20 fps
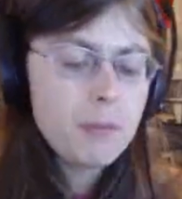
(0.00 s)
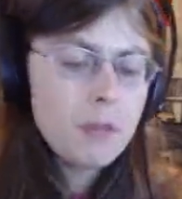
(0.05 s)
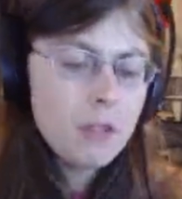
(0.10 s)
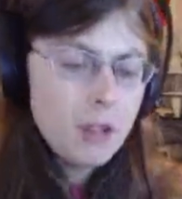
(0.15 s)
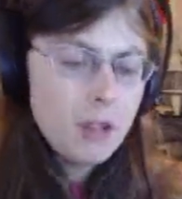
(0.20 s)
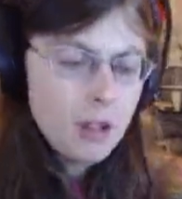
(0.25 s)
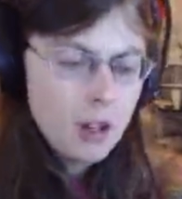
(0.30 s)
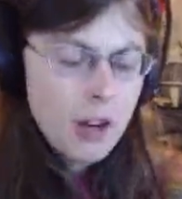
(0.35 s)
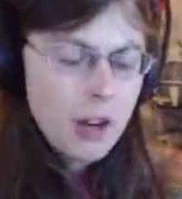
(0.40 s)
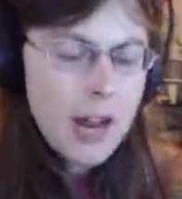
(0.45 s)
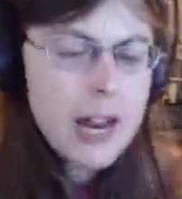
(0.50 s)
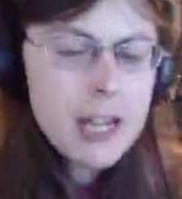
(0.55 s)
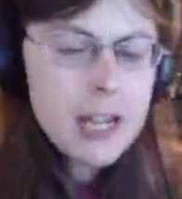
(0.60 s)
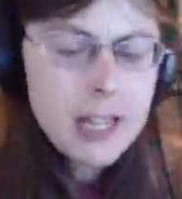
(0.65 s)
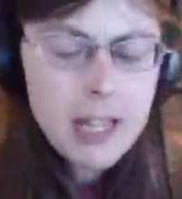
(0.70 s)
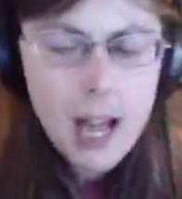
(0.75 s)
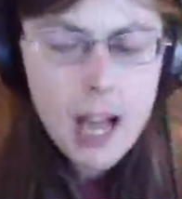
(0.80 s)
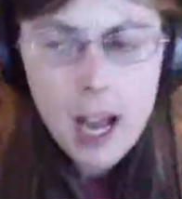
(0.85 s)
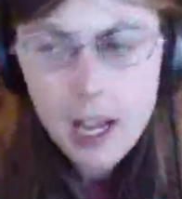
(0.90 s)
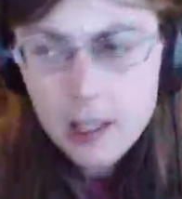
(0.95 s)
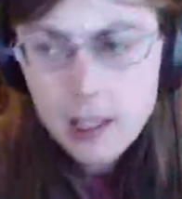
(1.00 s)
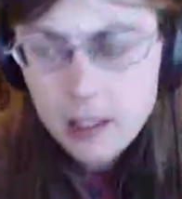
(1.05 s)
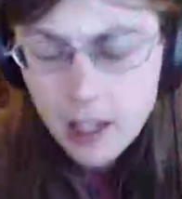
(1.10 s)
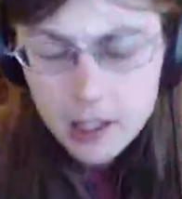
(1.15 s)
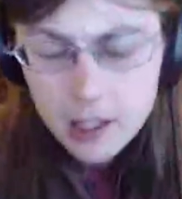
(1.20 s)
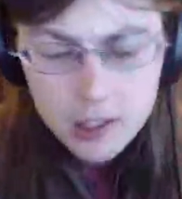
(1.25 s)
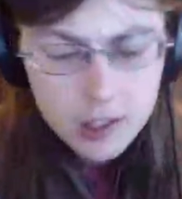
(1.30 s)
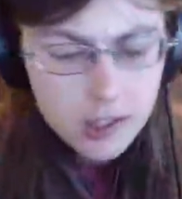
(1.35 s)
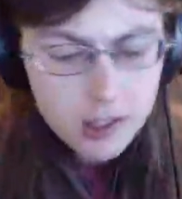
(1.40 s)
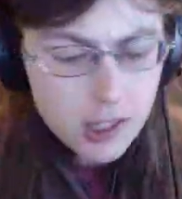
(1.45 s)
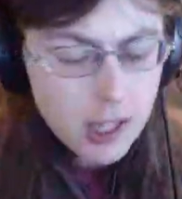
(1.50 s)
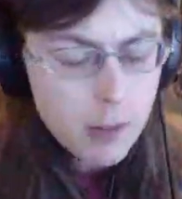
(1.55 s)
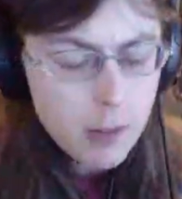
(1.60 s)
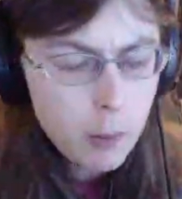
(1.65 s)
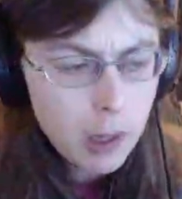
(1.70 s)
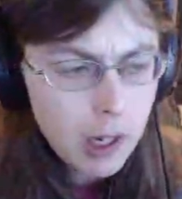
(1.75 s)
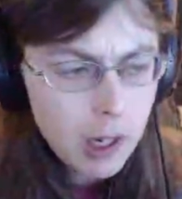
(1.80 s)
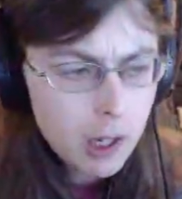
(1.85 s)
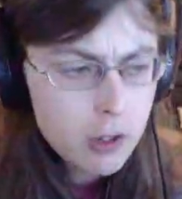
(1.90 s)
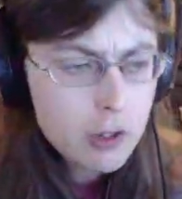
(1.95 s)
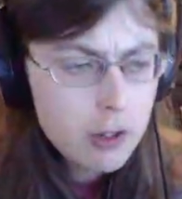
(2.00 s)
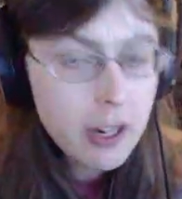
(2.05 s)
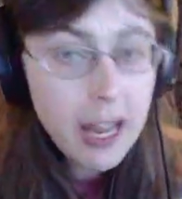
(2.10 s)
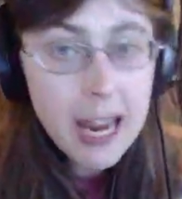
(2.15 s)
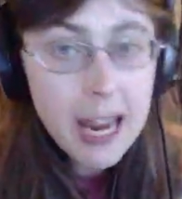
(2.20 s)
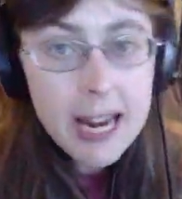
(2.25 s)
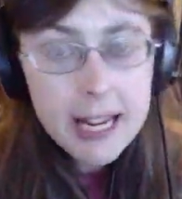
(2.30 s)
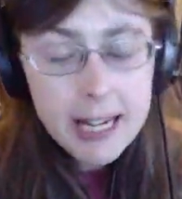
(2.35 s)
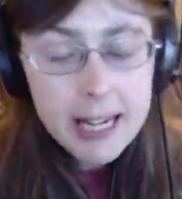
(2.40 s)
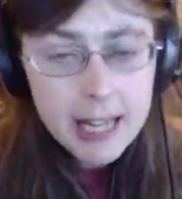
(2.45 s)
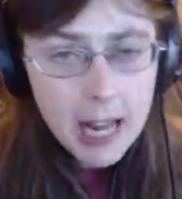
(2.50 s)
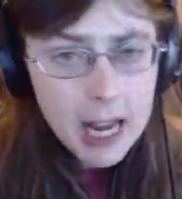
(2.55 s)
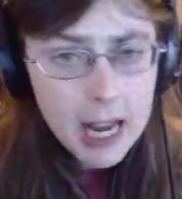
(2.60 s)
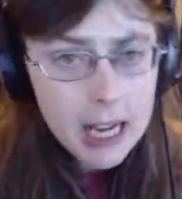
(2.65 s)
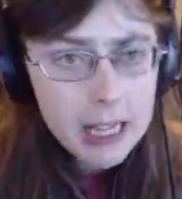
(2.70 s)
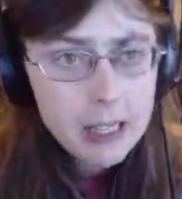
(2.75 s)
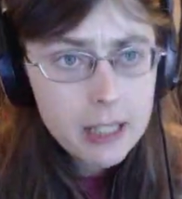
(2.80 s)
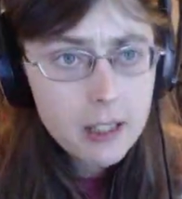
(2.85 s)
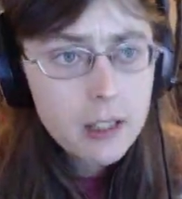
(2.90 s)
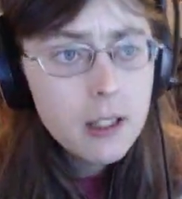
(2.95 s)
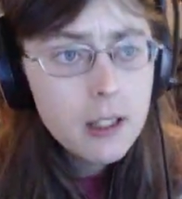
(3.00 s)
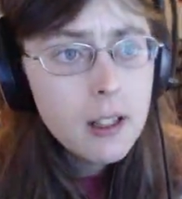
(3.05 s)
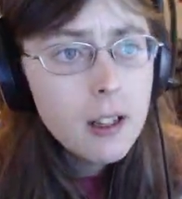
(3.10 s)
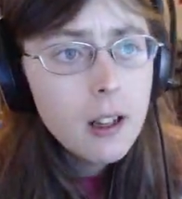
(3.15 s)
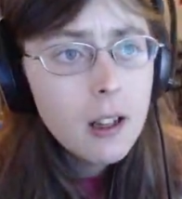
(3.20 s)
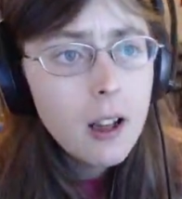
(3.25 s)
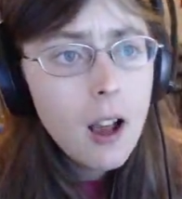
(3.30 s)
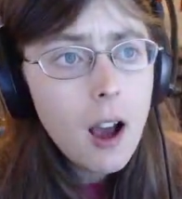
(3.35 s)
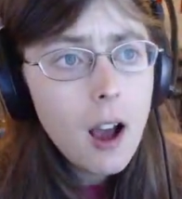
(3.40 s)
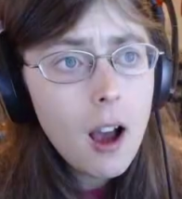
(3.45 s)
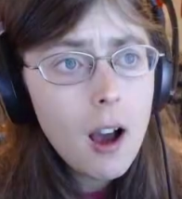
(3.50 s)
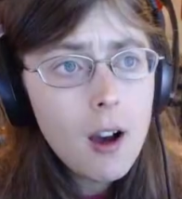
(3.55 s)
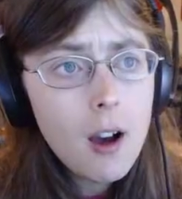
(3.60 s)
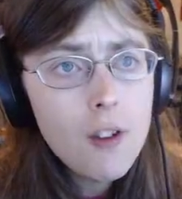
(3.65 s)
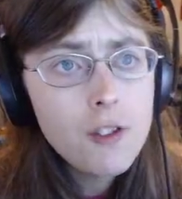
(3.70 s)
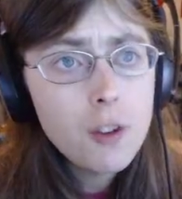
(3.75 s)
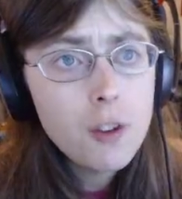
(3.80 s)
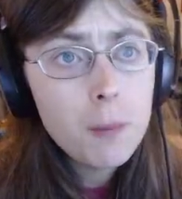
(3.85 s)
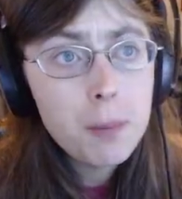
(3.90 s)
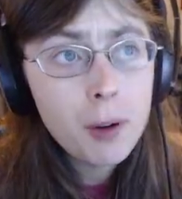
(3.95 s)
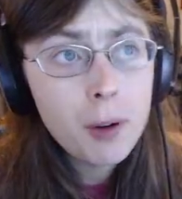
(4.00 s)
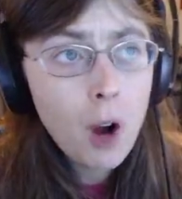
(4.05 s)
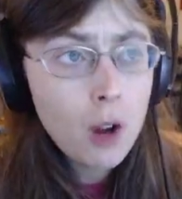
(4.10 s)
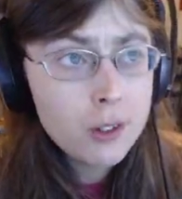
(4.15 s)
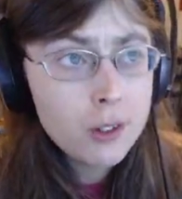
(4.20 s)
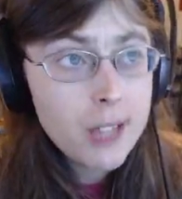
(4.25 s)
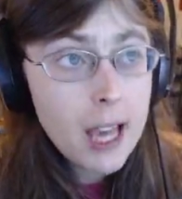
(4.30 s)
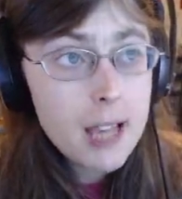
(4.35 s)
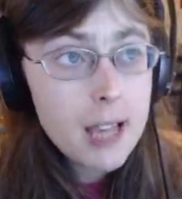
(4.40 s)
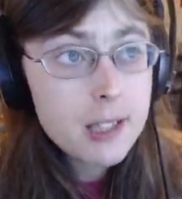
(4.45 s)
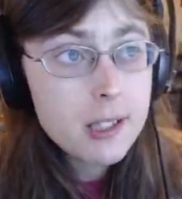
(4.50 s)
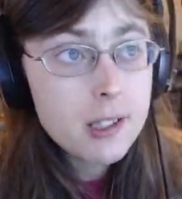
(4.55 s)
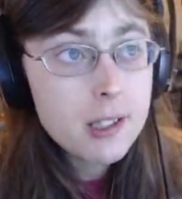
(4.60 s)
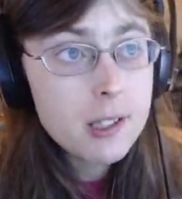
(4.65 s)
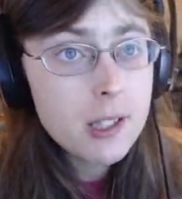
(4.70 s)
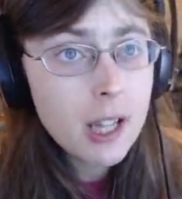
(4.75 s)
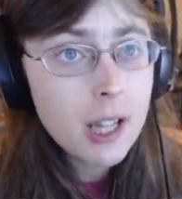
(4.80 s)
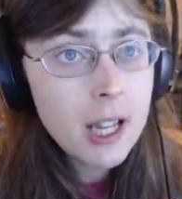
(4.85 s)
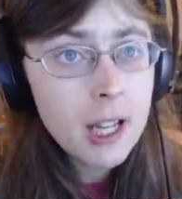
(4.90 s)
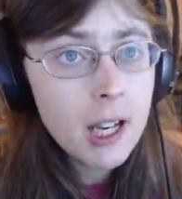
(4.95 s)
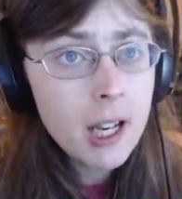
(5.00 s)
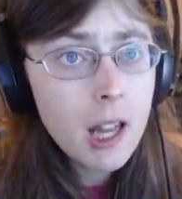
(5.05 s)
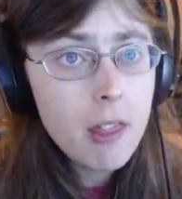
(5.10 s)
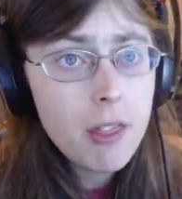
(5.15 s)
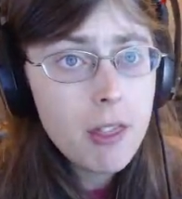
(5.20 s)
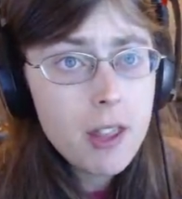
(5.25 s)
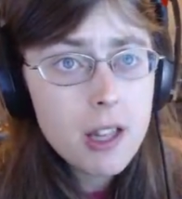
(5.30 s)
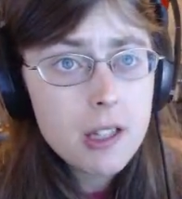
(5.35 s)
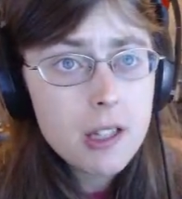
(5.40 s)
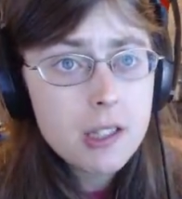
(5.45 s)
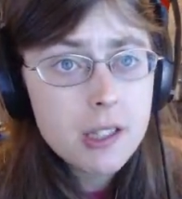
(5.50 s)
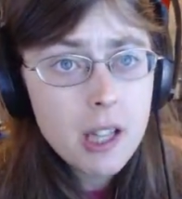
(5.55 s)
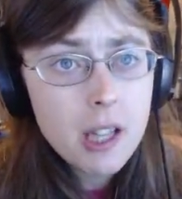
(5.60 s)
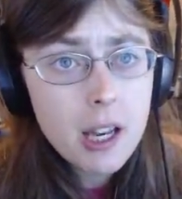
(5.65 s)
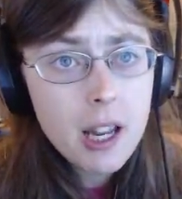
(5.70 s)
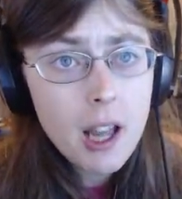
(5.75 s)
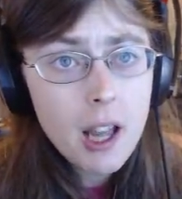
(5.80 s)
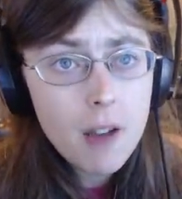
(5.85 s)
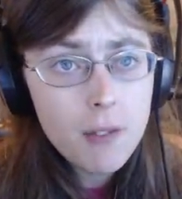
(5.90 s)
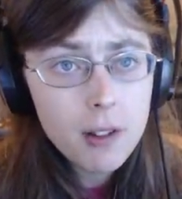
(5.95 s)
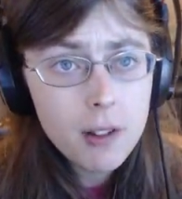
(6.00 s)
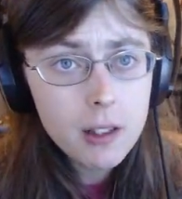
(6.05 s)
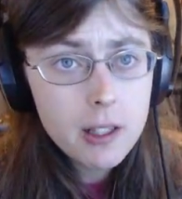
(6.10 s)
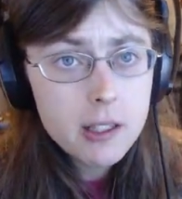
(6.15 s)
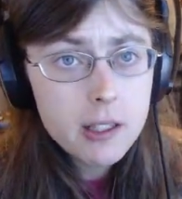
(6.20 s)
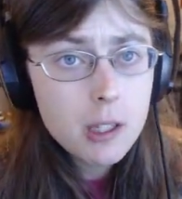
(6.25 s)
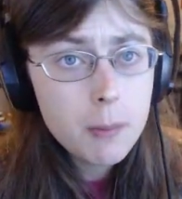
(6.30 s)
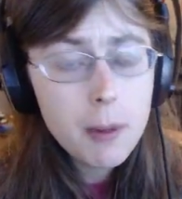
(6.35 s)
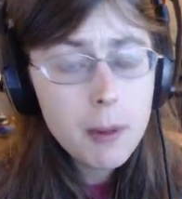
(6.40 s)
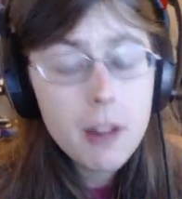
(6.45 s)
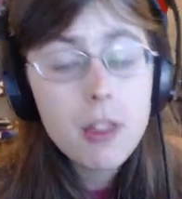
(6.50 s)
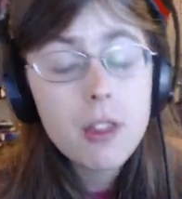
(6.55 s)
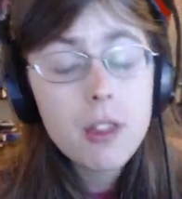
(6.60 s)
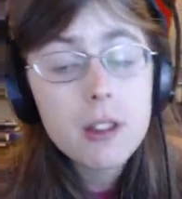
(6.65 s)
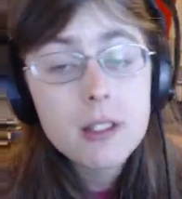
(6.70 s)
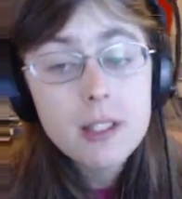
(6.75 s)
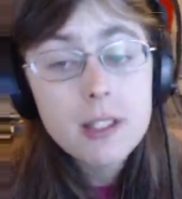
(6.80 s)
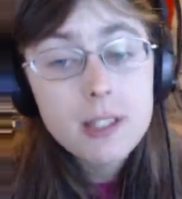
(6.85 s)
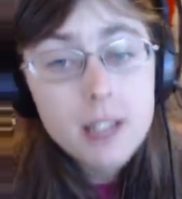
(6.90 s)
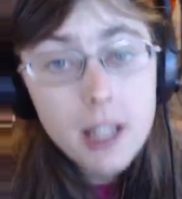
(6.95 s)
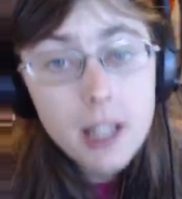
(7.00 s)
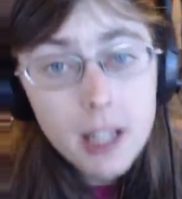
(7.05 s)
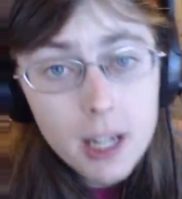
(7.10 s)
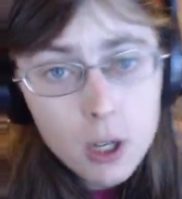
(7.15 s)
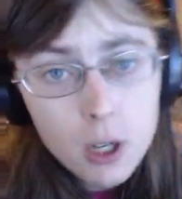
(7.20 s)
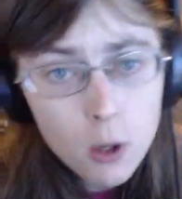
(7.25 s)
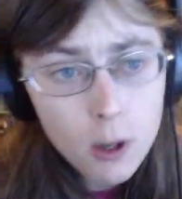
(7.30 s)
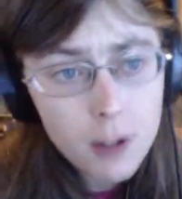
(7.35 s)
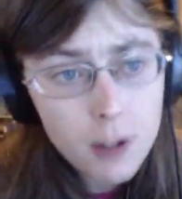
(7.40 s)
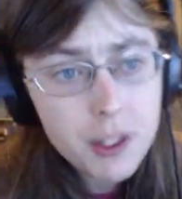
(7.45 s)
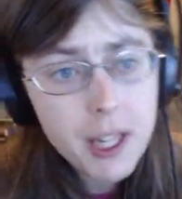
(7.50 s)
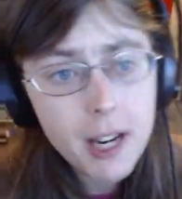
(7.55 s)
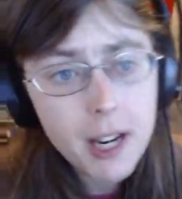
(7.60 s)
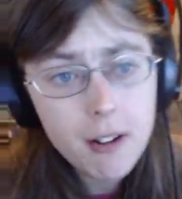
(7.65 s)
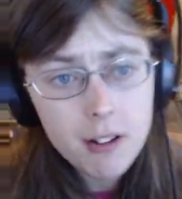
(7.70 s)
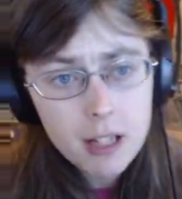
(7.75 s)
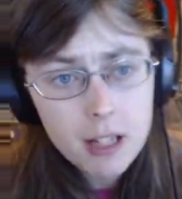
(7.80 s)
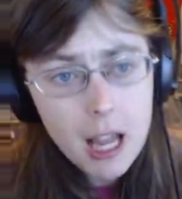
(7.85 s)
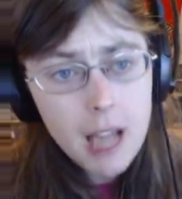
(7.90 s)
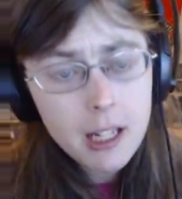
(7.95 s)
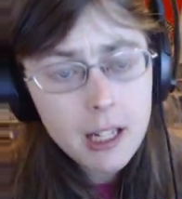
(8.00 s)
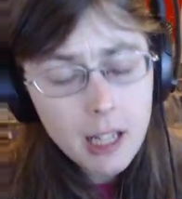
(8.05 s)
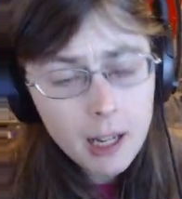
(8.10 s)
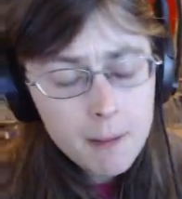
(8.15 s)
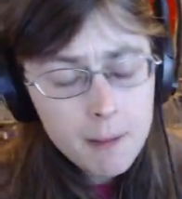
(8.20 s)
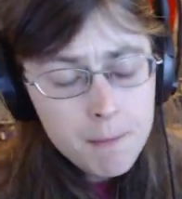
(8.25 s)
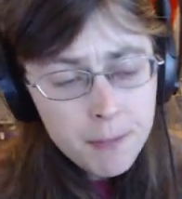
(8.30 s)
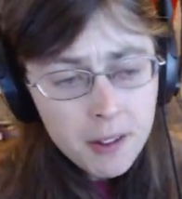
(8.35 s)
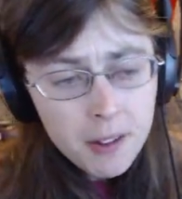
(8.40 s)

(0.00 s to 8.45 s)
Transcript: or 89, I should say, 189 of protests in the city of Elizabeth City, North Carolina,